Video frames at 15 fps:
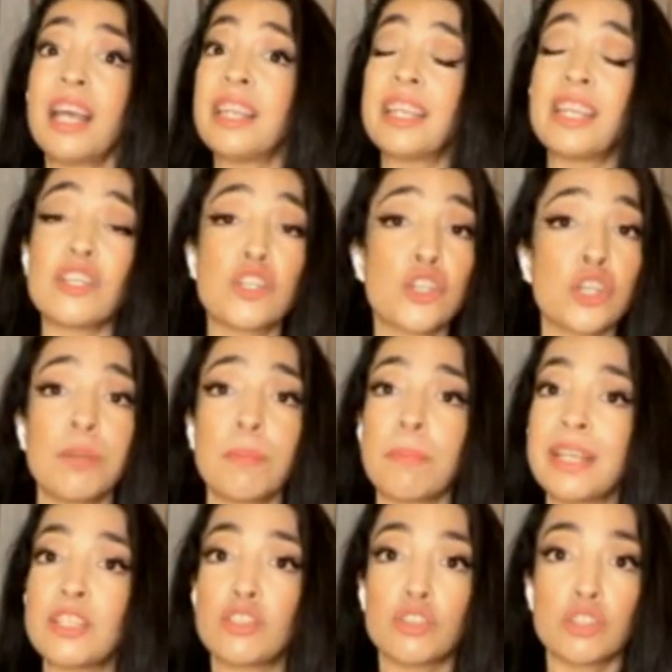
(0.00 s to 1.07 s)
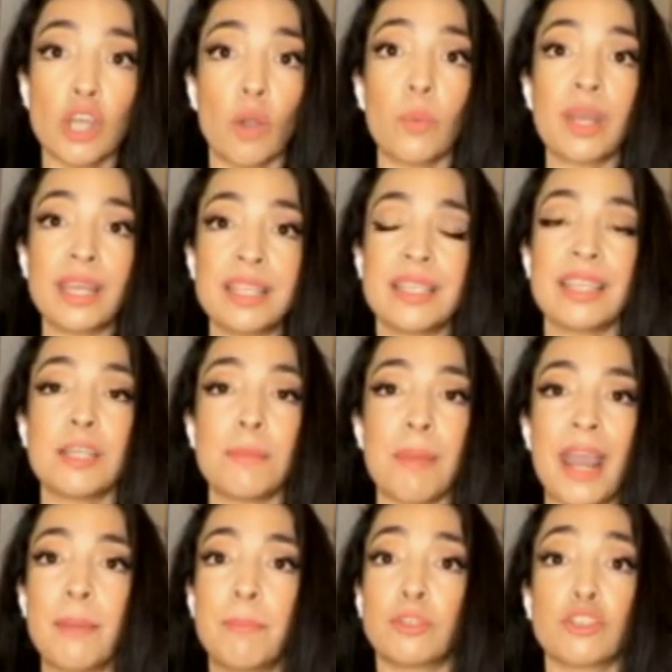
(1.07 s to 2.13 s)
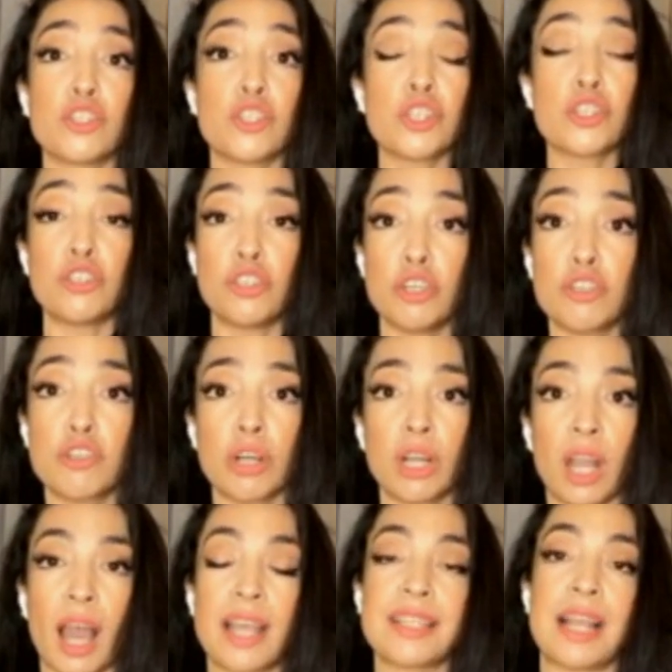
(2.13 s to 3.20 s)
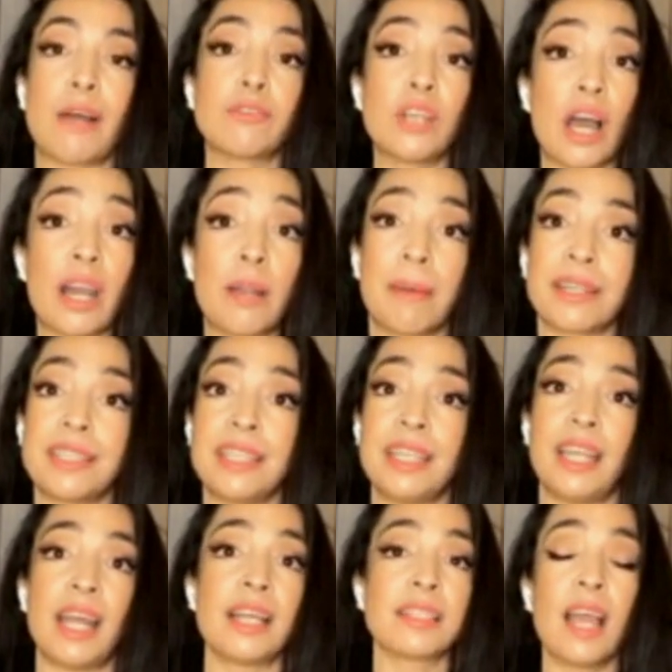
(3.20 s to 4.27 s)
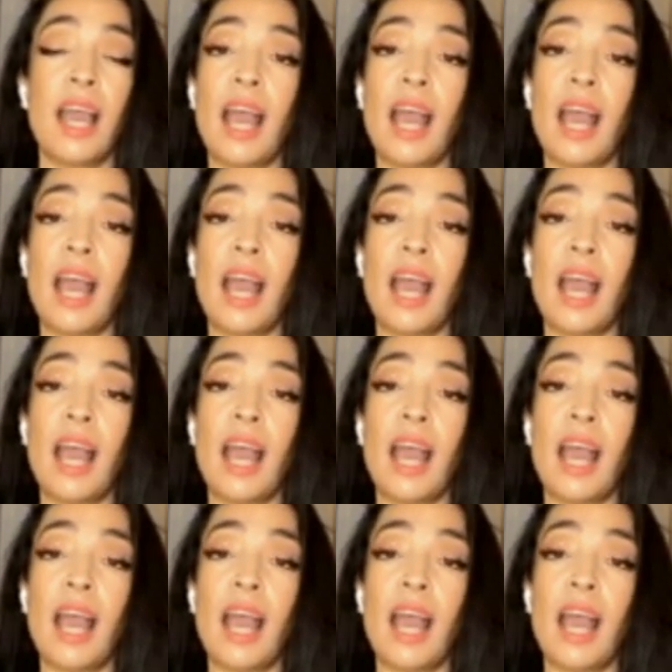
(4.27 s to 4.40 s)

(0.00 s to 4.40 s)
It shouldn't be so easy to be able to just neutralize Lautaro Martinez